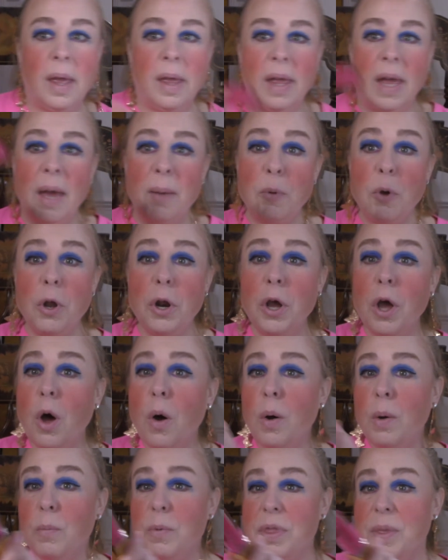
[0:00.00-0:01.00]
I'm gonna go
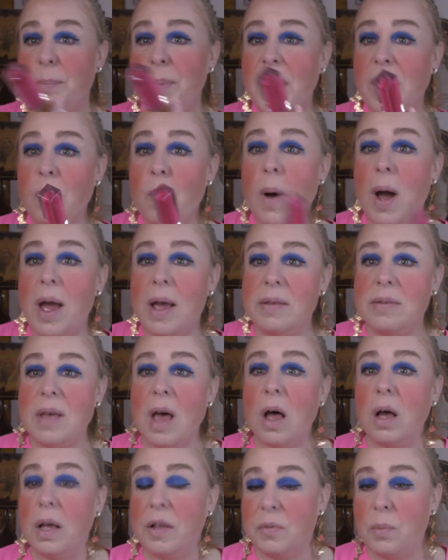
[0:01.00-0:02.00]
on with the pink Y S
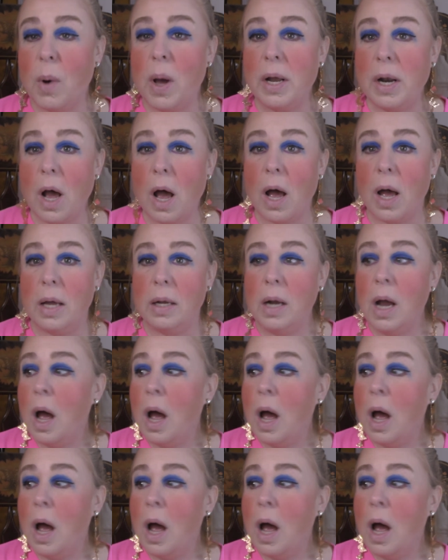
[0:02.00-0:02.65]
L, because why not?